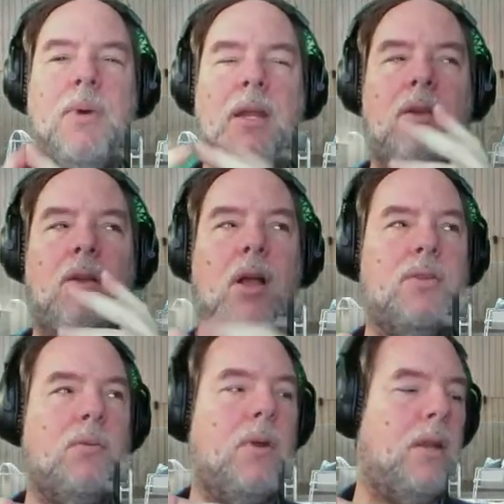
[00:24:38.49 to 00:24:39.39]
but it could
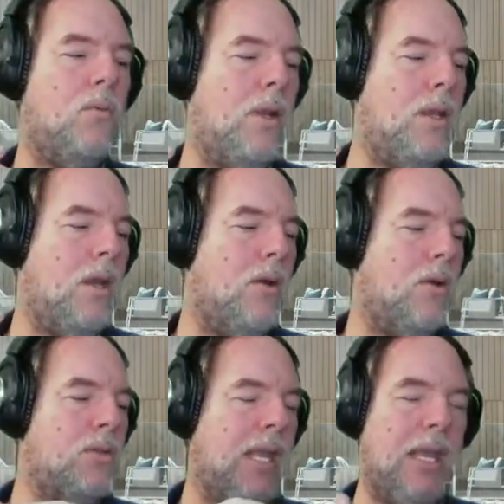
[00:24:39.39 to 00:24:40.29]
also run on
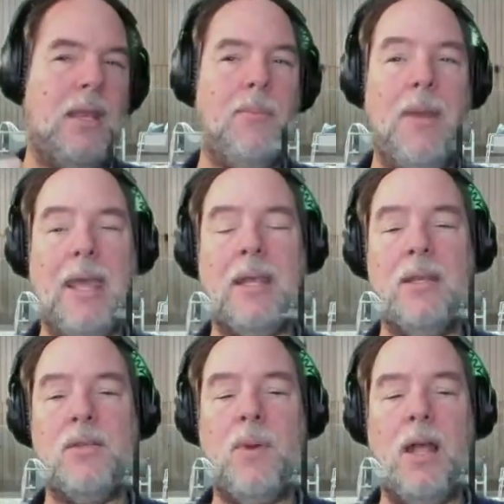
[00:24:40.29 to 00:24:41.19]
Windows and Mac
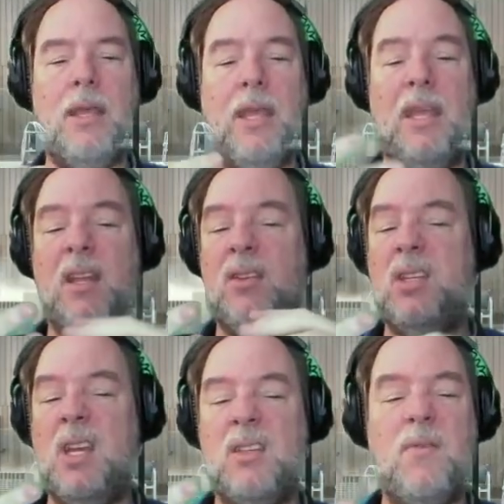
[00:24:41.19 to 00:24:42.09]
as well, and
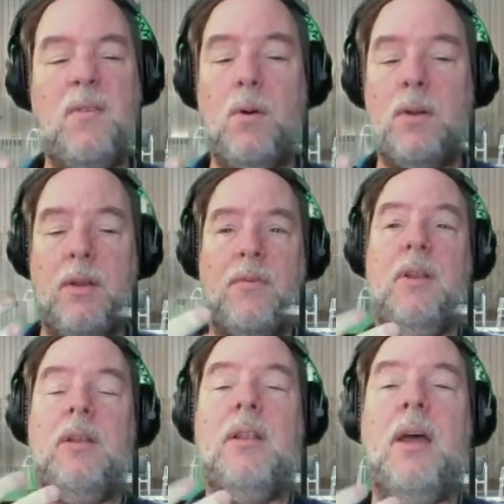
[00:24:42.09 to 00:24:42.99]
test 4 different